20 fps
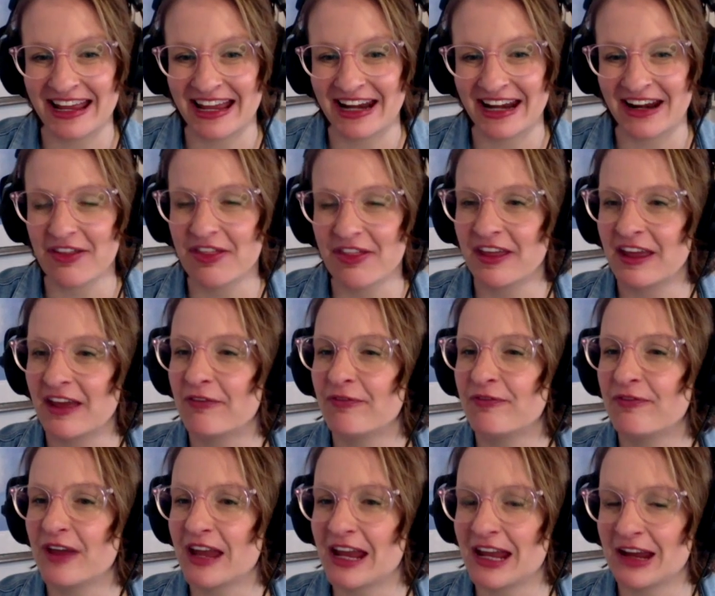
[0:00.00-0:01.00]
And I think
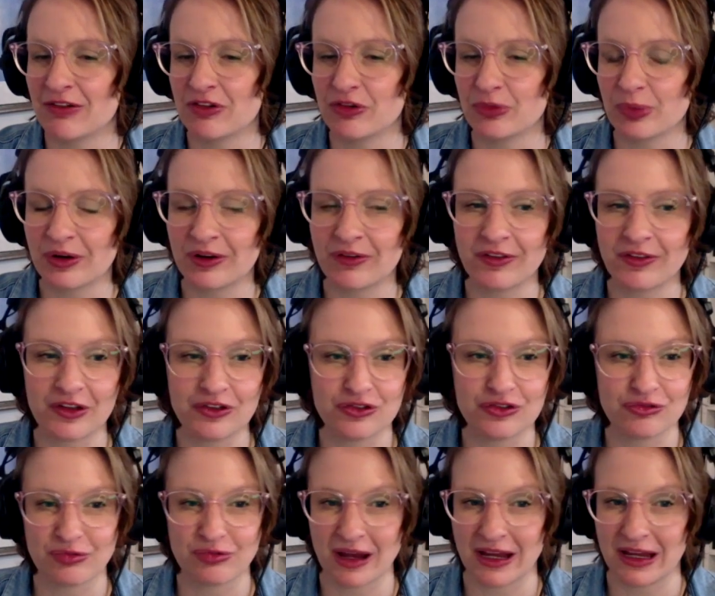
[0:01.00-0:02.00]
fear is one of those
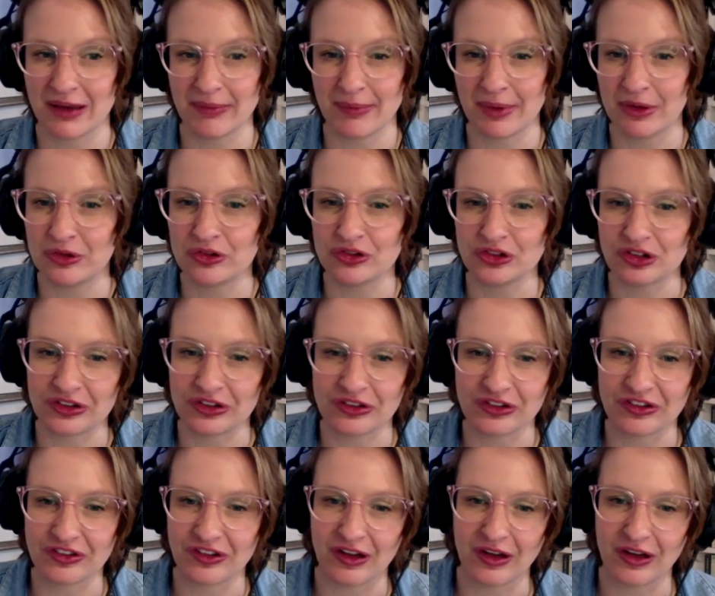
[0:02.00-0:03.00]
great
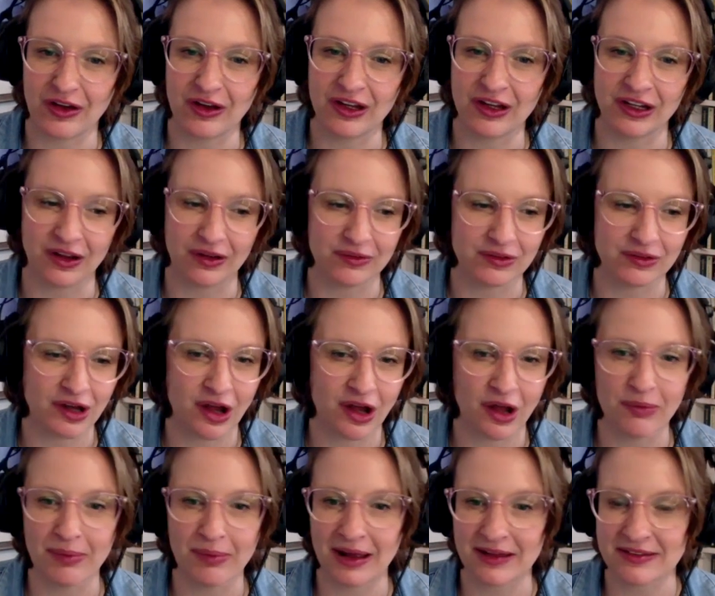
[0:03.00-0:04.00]
emotions that,
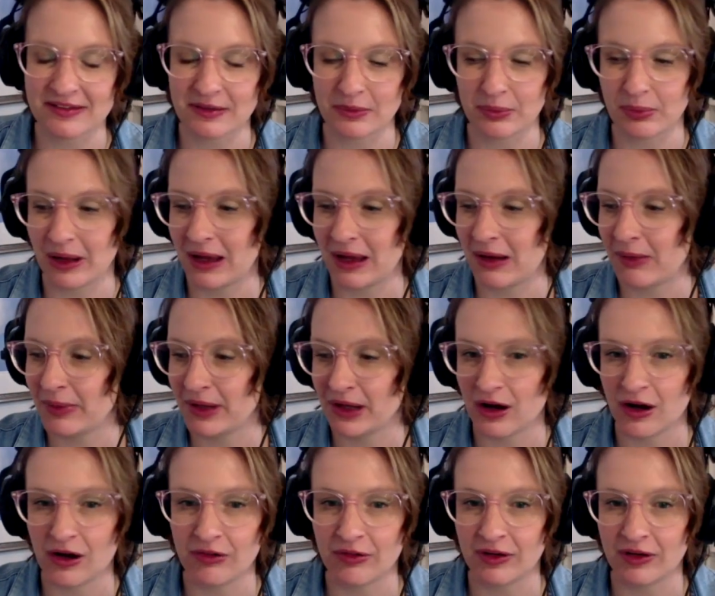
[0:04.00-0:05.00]
no matter where we
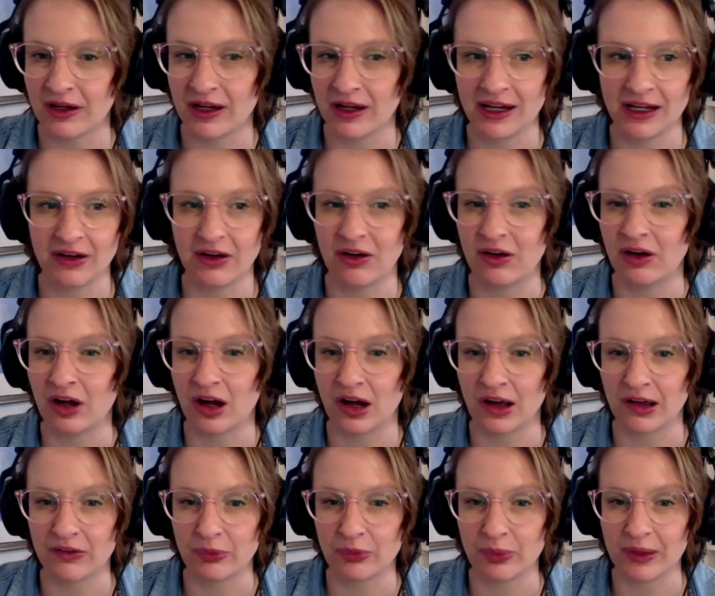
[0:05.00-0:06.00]
are in our
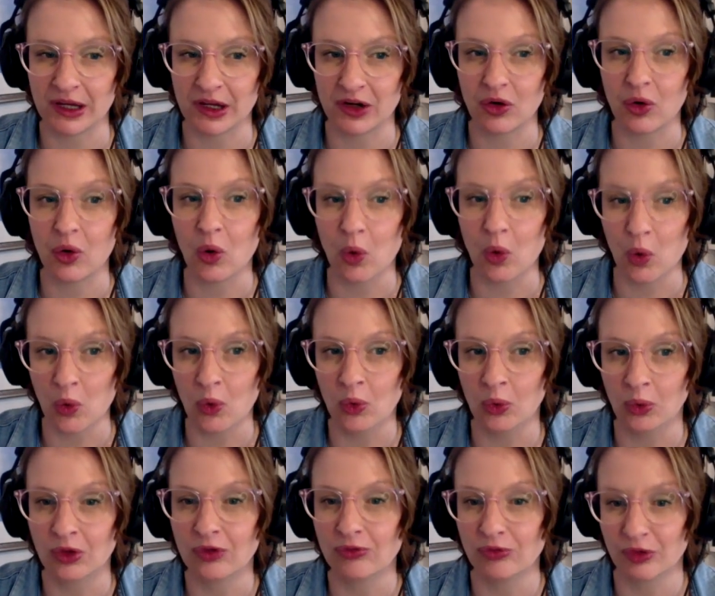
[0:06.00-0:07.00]
lives, we can
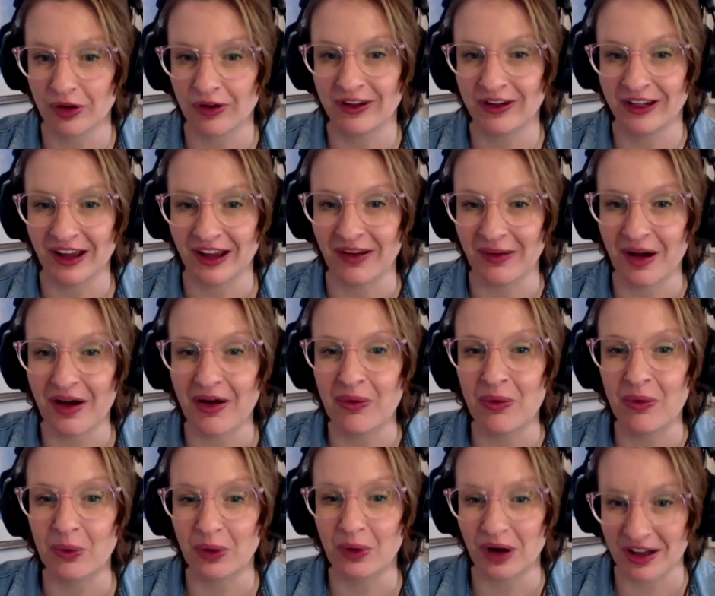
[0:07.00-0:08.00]
all
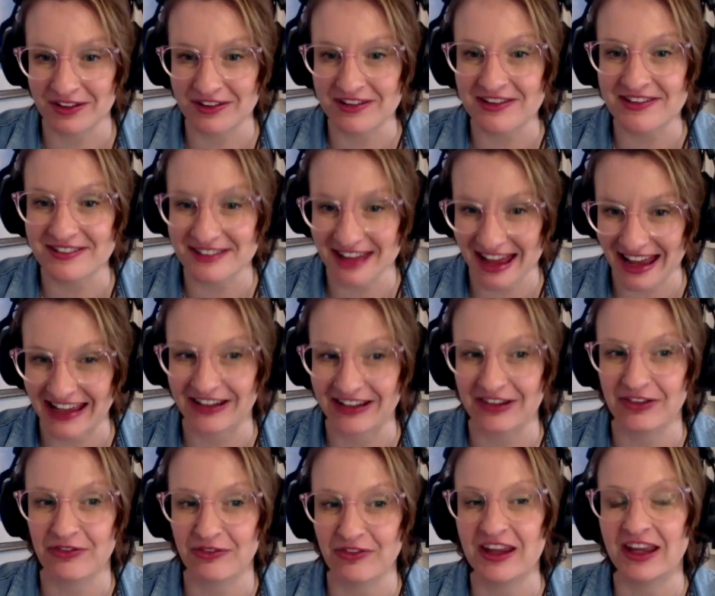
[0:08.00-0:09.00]

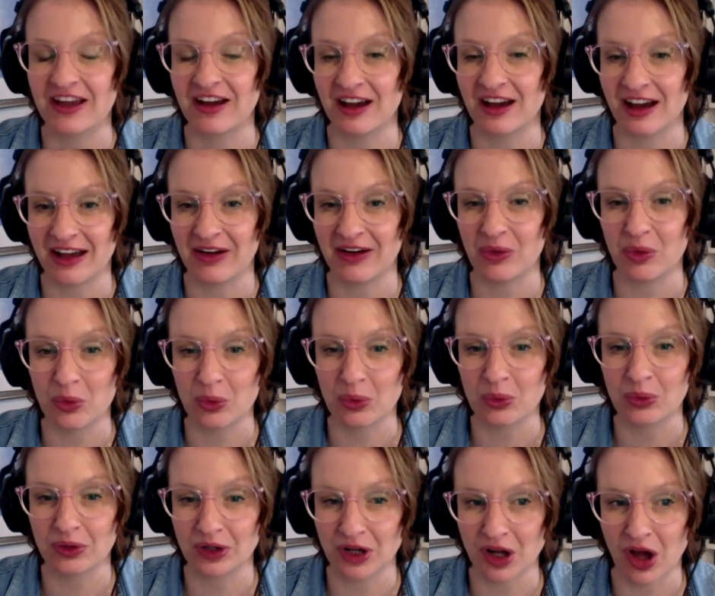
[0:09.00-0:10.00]
understand fear and
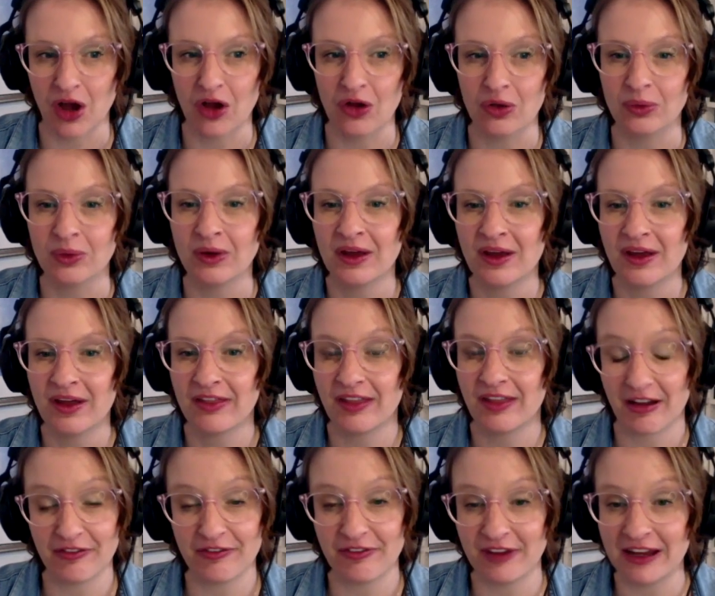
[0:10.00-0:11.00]
all know
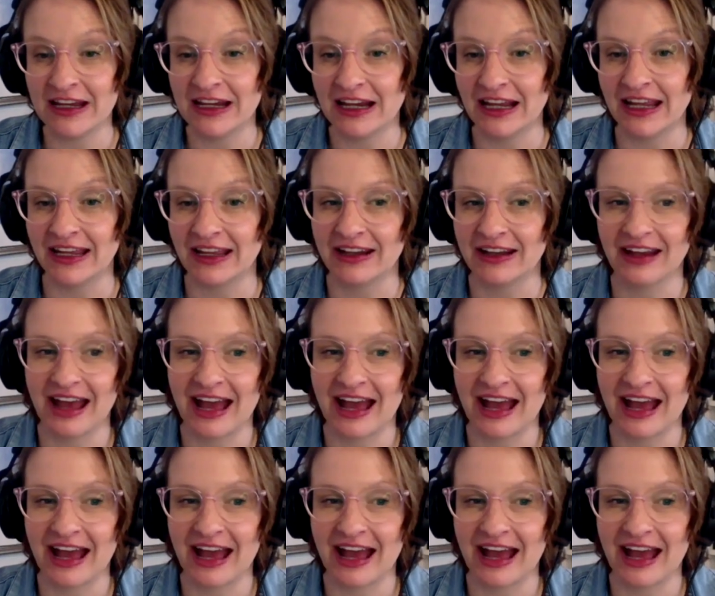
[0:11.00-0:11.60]
that feeling.